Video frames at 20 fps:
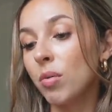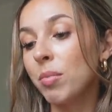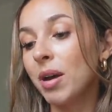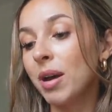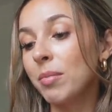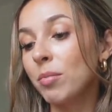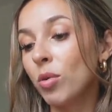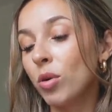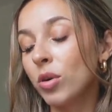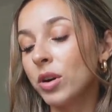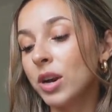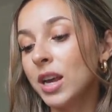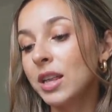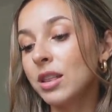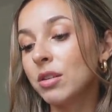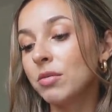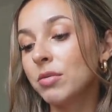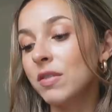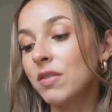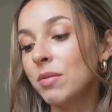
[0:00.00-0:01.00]
By morning,
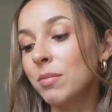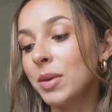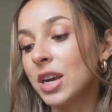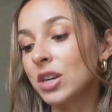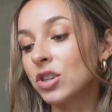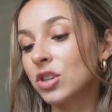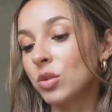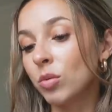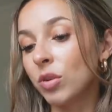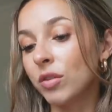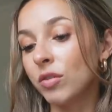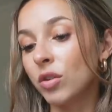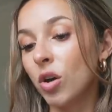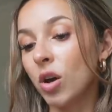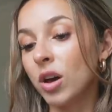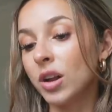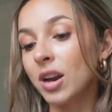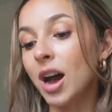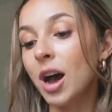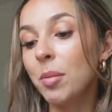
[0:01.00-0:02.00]
the Riva mansion will have
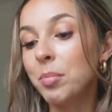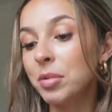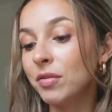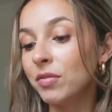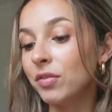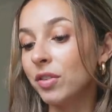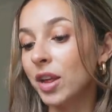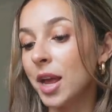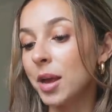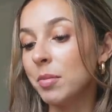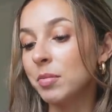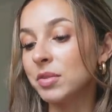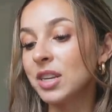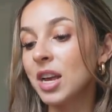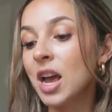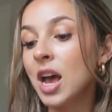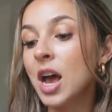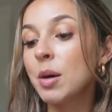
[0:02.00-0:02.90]
gone up in flames.